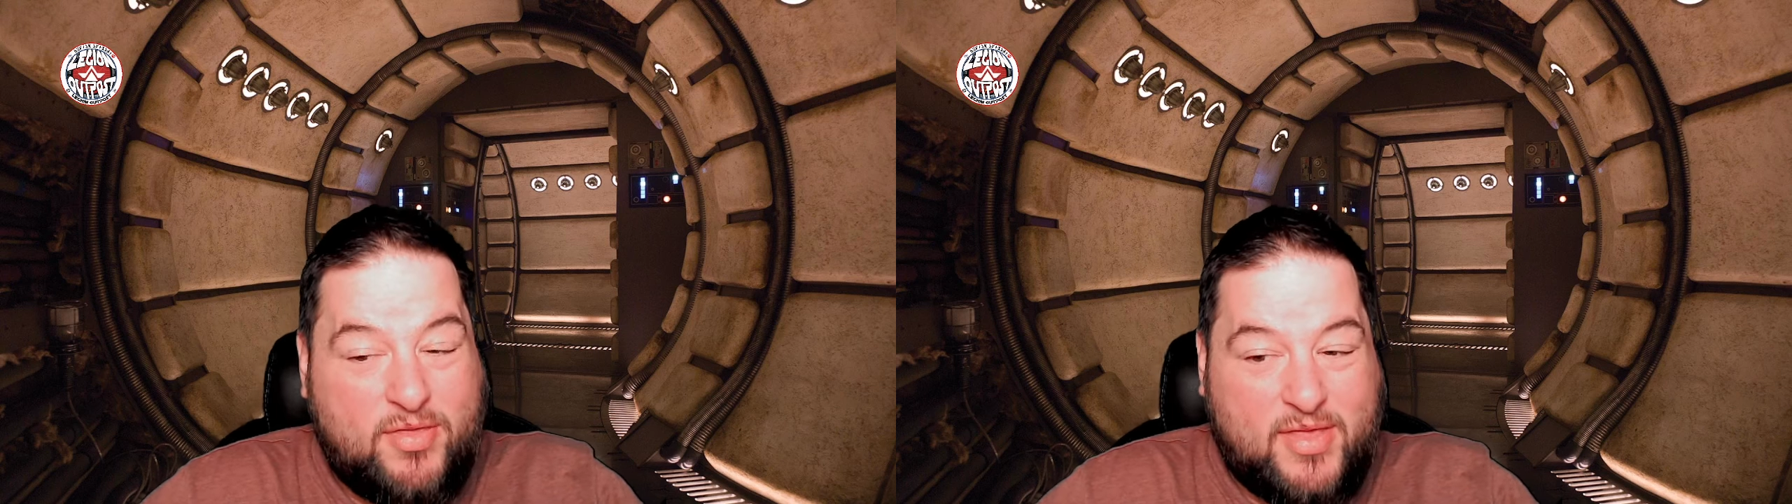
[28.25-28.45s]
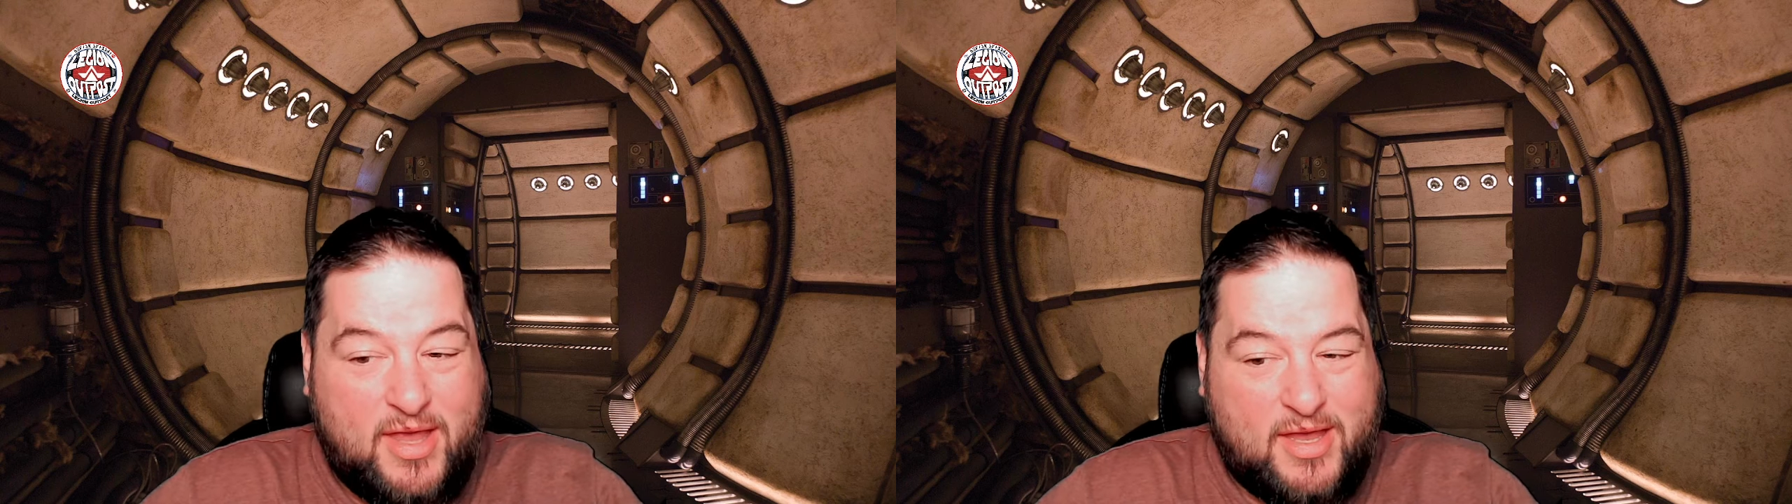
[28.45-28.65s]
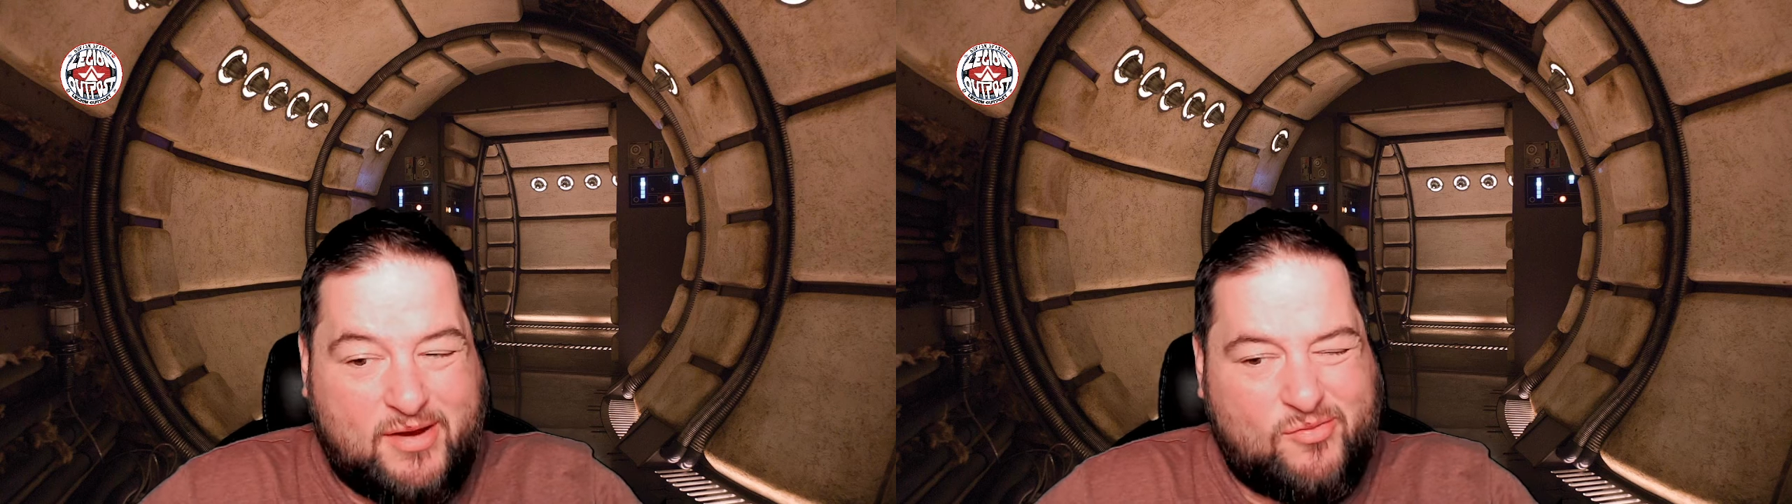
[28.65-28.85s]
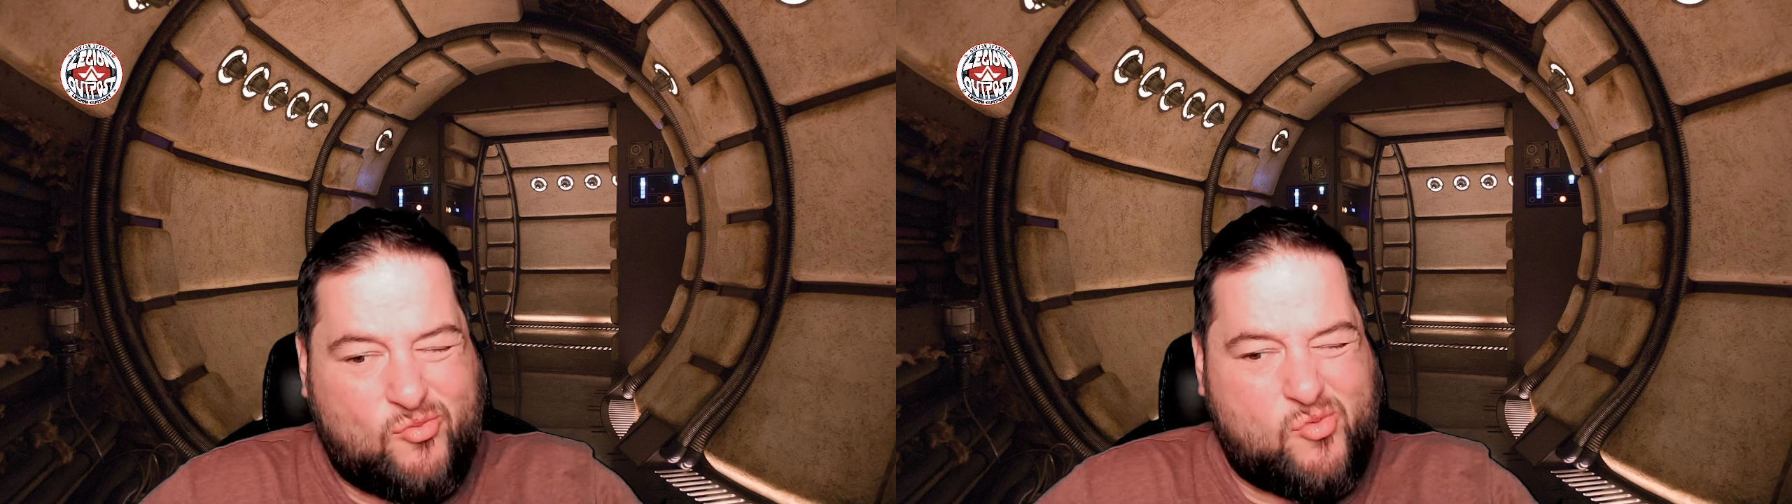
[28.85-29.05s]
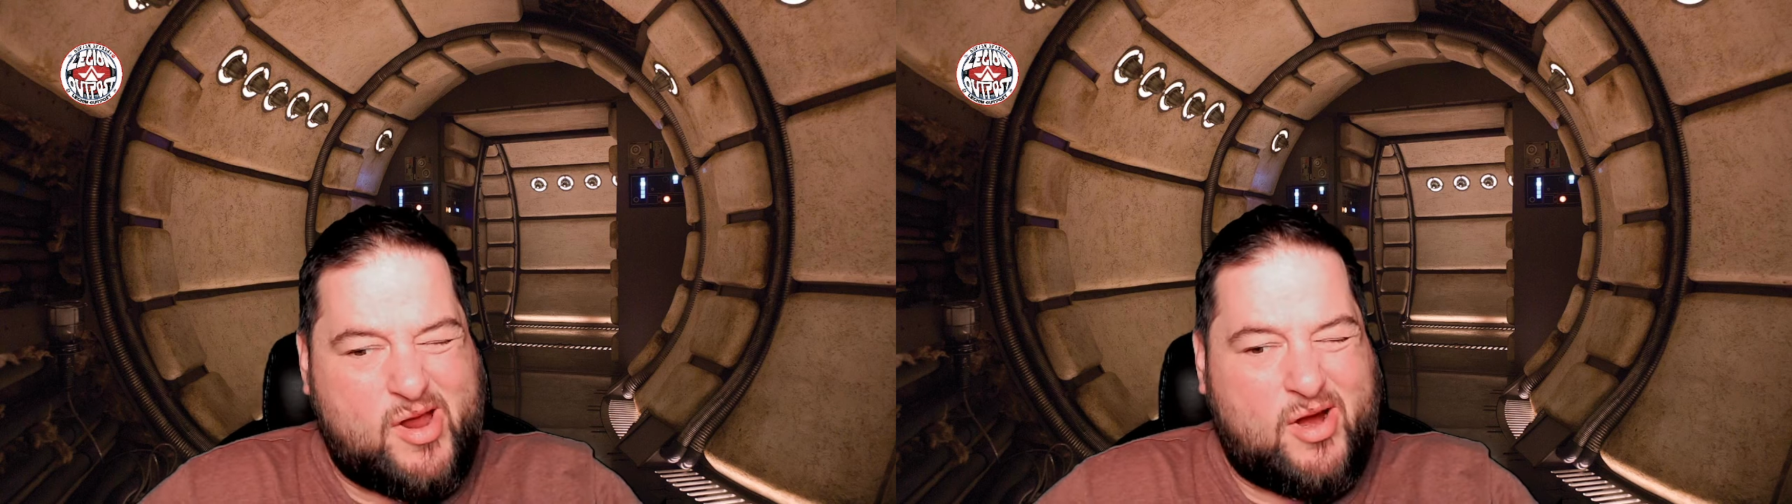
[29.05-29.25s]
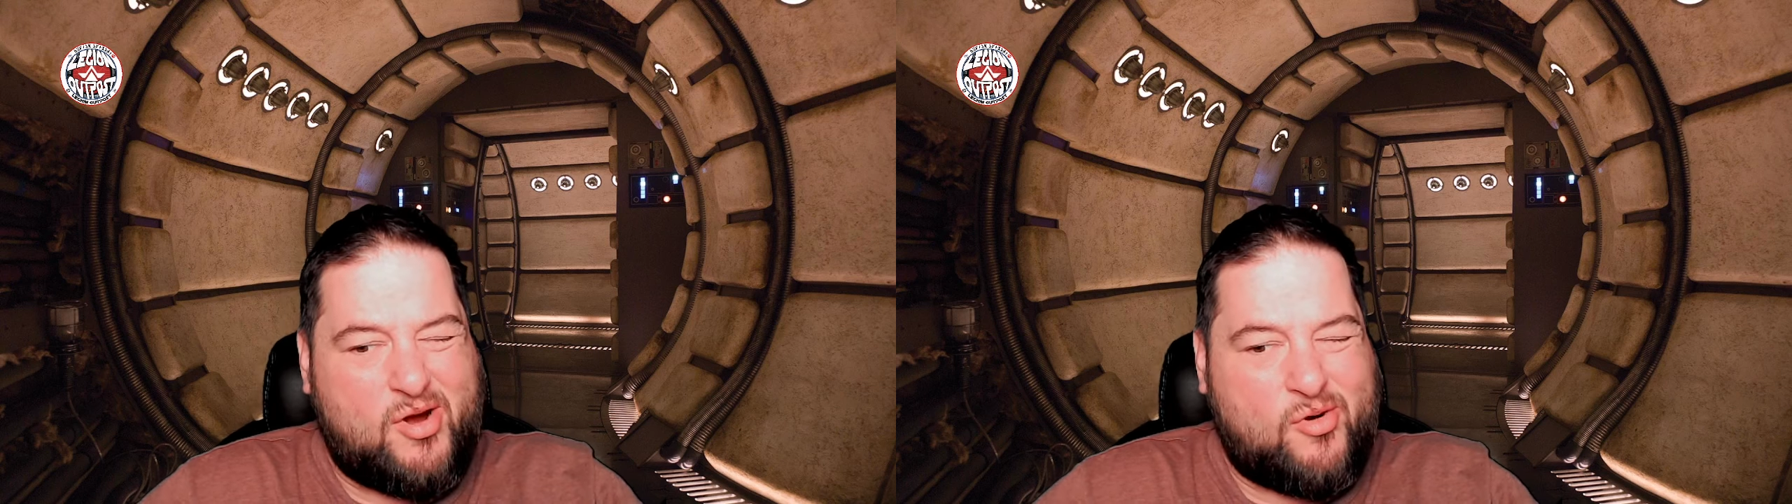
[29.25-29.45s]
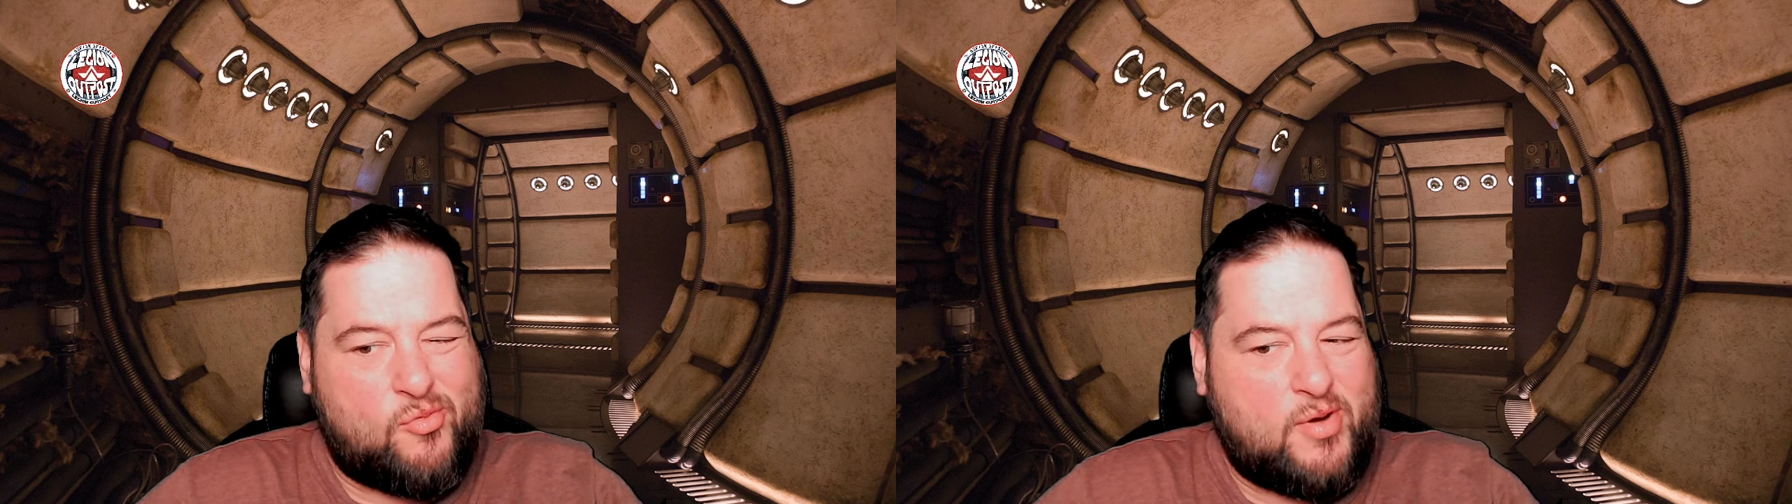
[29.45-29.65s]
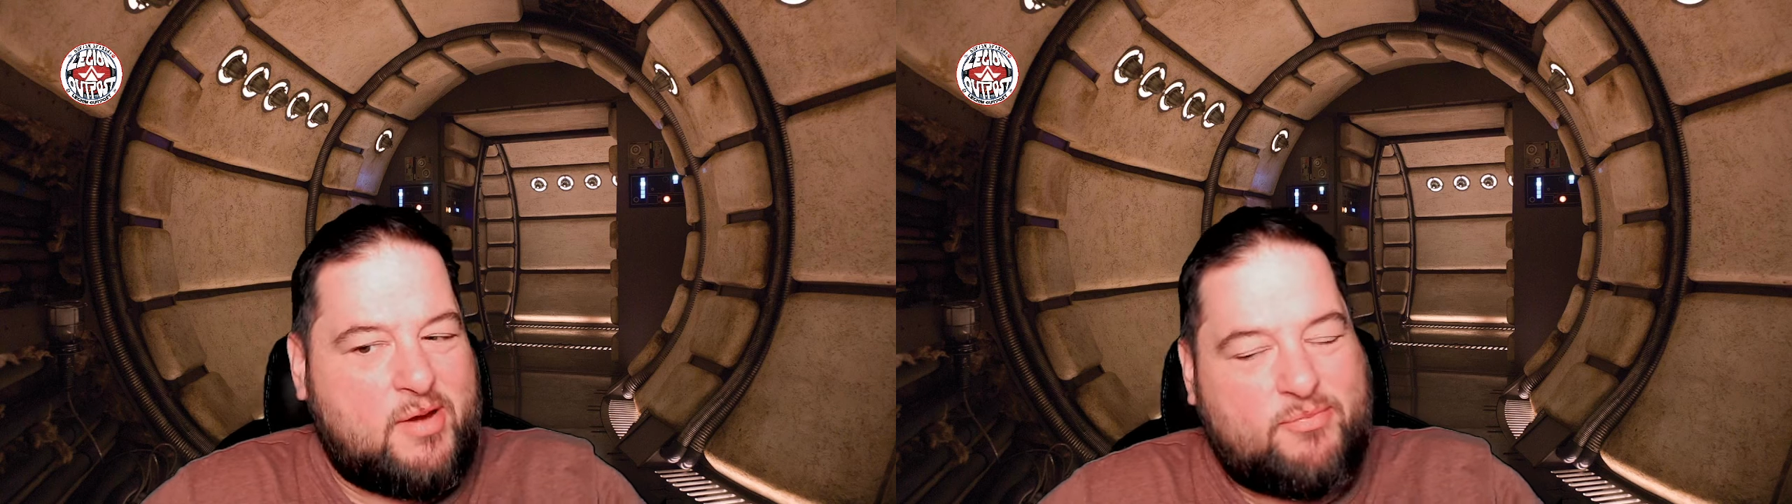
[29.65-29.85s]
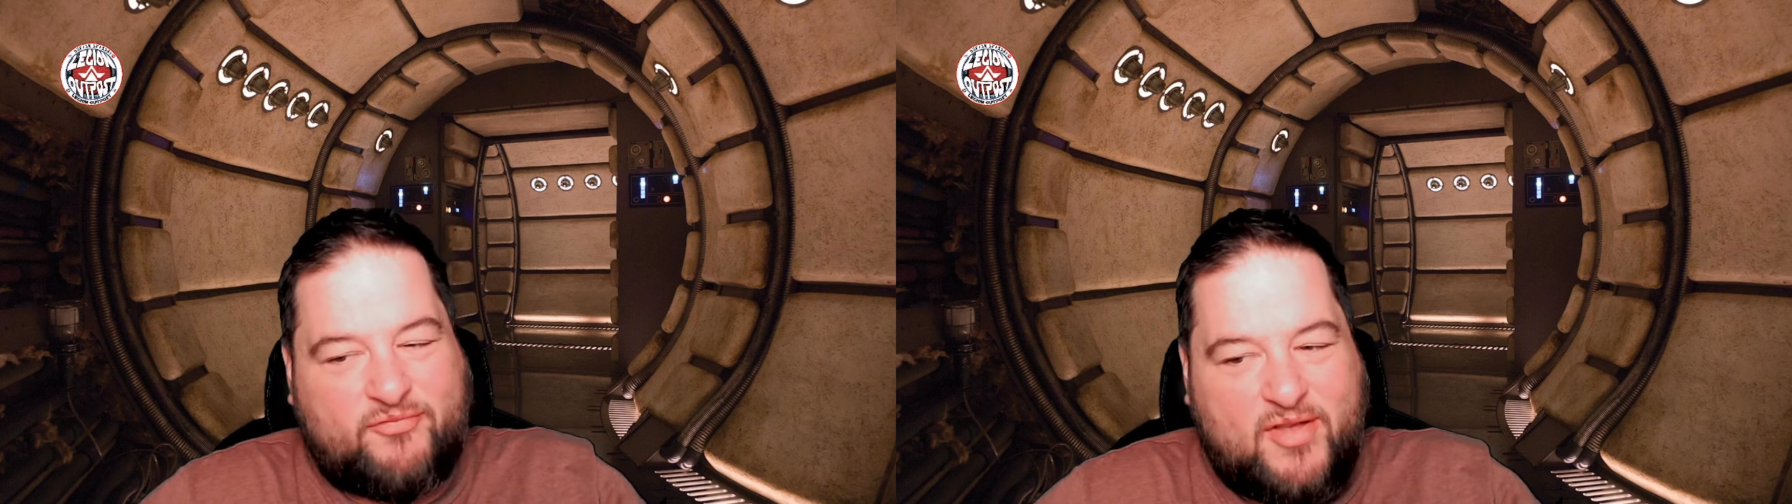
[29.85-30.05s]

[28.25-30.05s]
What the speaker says: think and where we